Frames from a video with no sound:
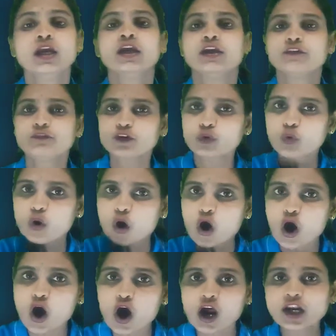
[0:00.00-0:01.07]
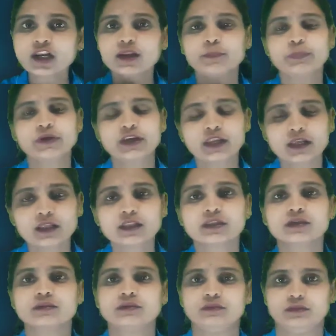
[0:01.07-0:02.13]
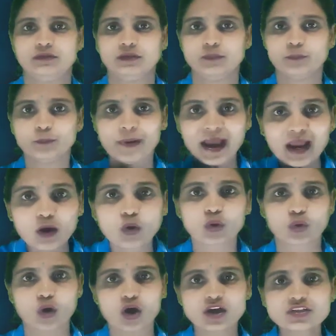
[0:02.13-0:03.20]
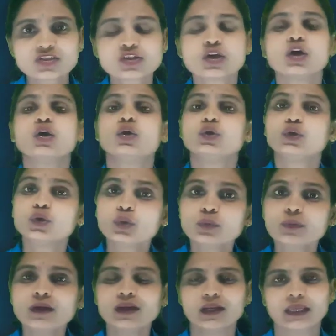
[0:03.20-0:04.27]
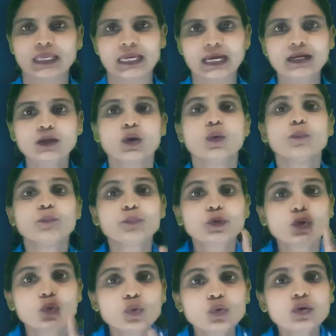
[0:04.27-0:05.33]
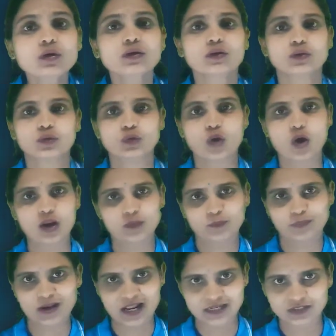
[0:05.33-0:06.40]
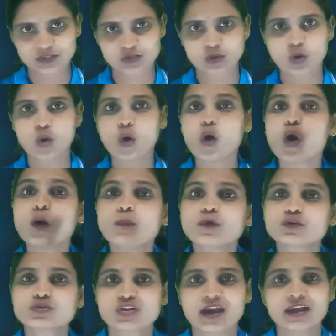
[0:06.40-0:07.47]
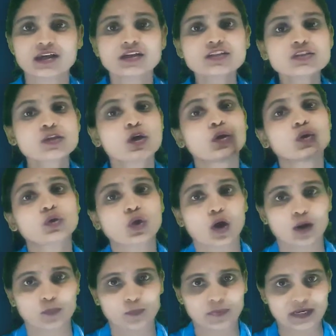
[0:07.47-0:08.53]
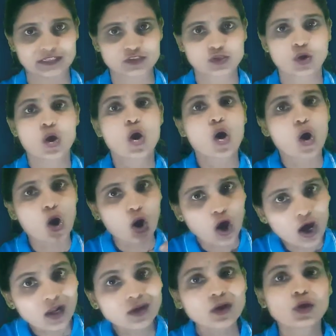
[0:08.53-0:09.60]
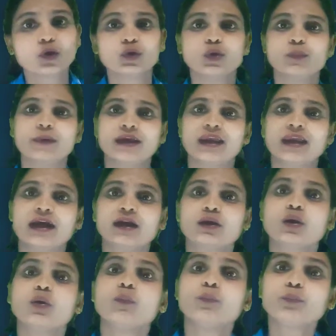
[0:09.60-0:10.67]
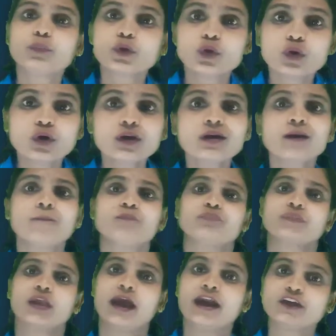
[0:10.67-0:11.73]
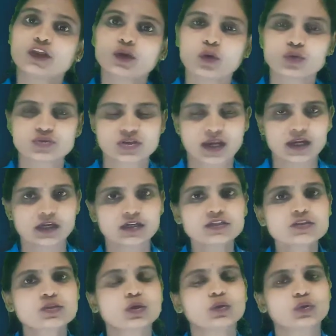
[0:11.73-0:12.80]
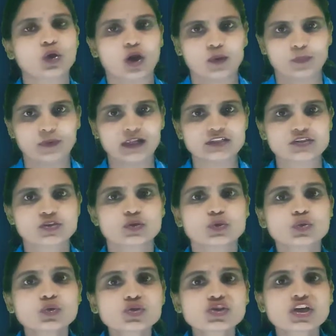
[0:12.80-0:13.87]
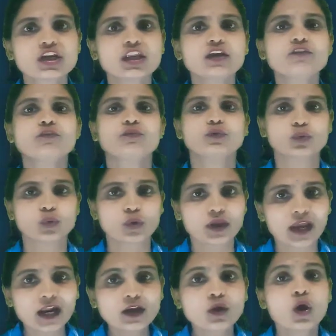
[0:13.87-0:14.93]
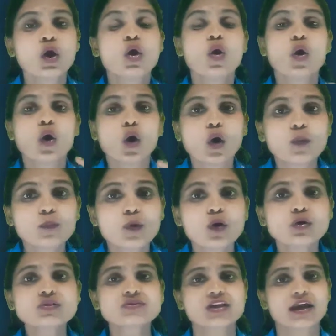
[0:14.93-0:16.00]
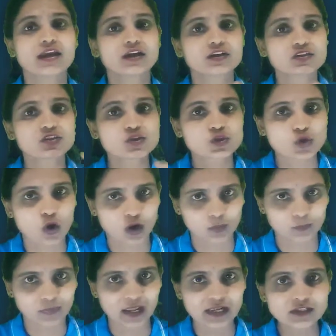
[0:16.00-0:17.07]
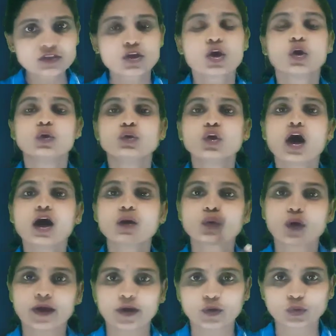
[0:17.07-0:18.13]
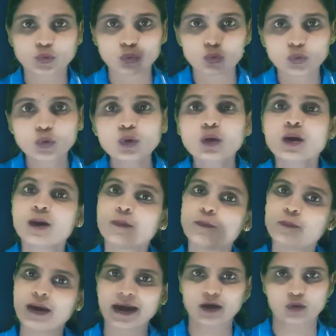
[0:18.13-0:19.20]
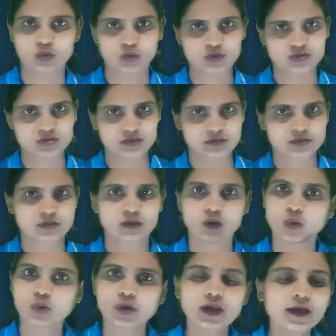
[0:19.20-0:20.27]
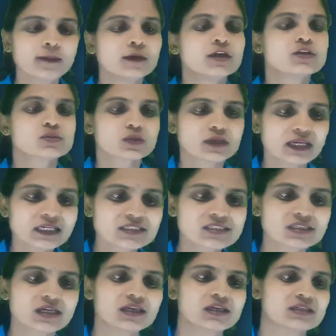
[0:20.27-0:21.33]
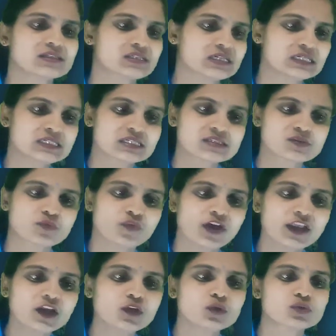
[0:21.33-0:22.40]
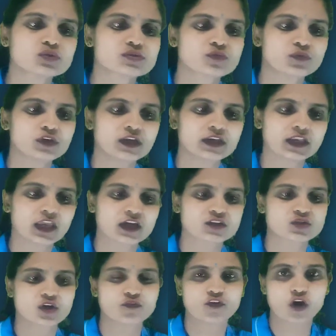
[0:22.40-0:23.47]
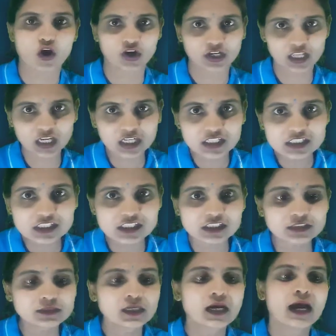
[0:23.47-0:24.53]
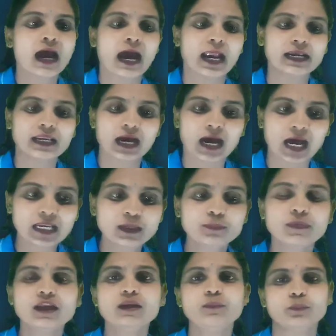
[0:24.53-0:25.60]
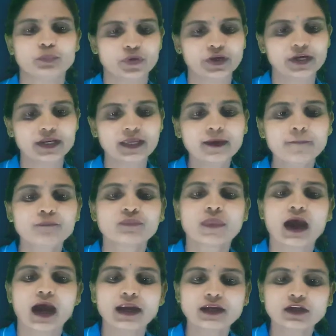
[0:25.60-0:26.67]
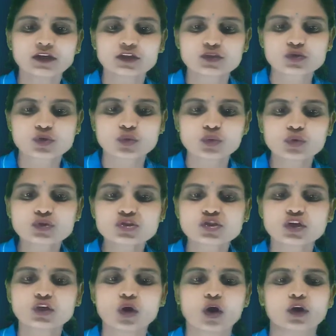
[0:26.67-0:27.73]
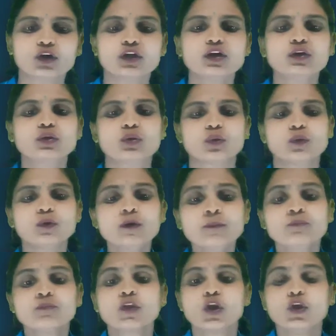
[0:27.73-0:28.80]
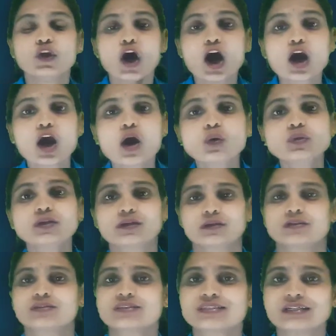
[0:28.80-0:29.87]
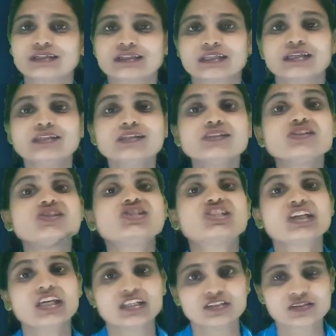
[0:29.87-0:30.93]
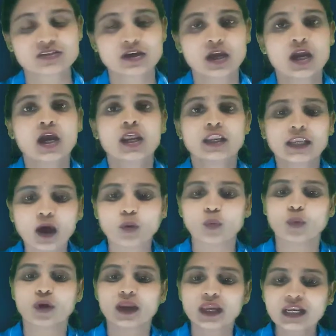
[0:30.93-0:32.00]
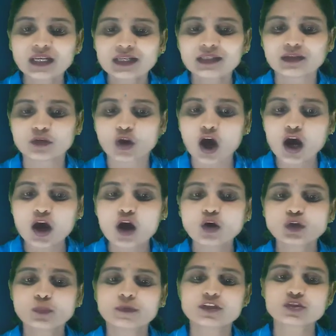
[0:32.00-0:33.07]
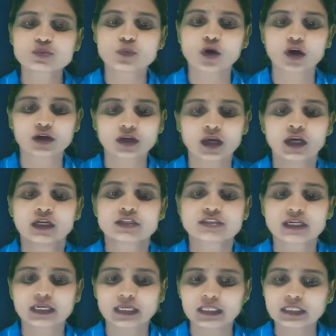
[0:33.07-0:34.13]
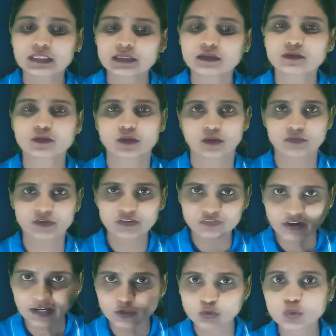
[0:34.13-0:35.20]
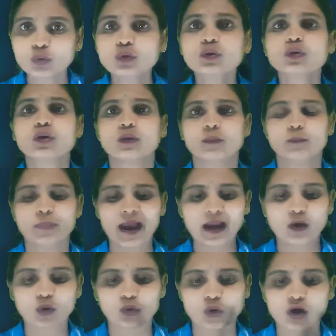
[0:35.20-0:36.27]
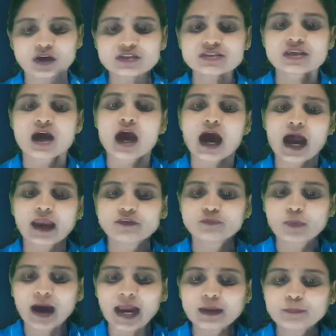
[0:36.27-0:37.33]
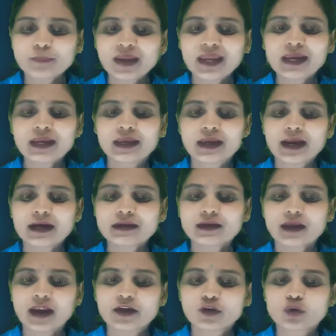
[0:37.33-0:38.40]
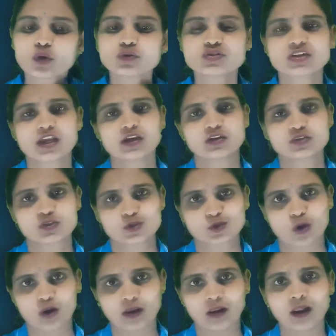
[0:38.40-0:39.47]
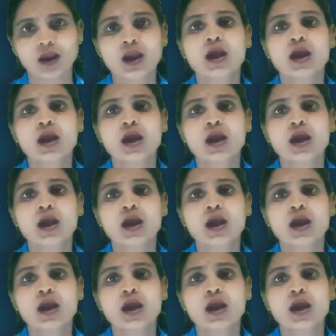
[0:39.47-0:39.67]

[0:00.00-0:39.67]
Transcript: If you go on repeating the back cross, you will get pure tall plants, homozygous tall plants, or you may get pure heterozygous tall plants. Usually to get homozygous tall plants, you are going to do back crosses. Okay. So next thing is, it is very useful in case of horticulture and animal breeding, and it is used in order to knock out certain genes. Now in knockout means what? See, in that if I do back cross, I may get heterozygous tall.